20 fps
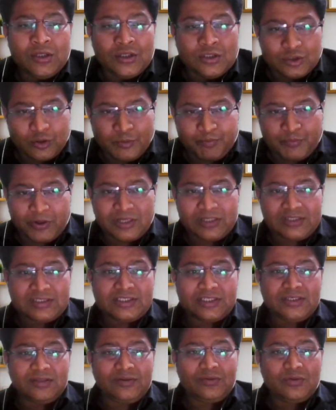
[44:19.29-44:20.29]
the
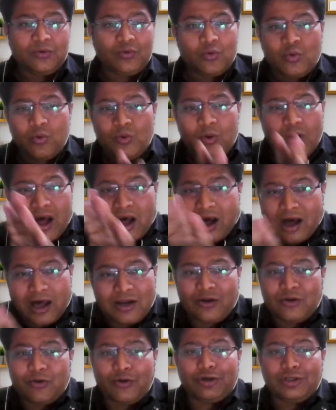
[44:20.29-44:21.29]
person who
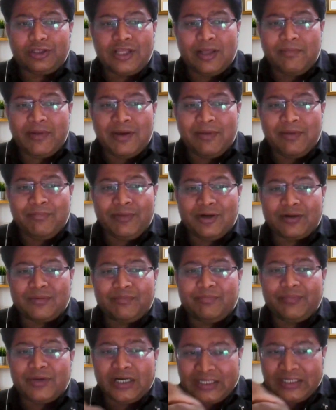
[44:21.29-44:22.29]
are not the member
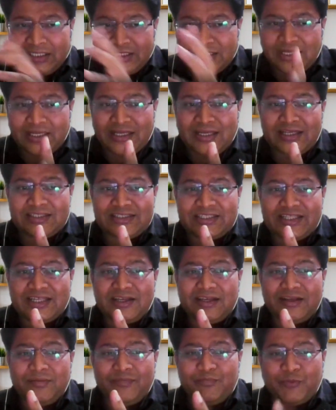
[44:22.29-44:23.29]
but in, as the
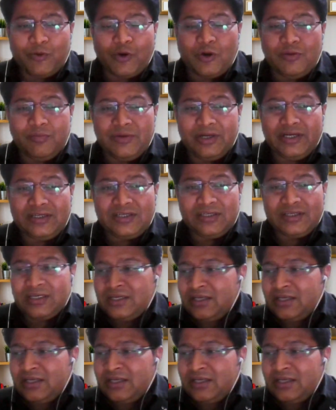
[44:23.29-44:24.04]
employment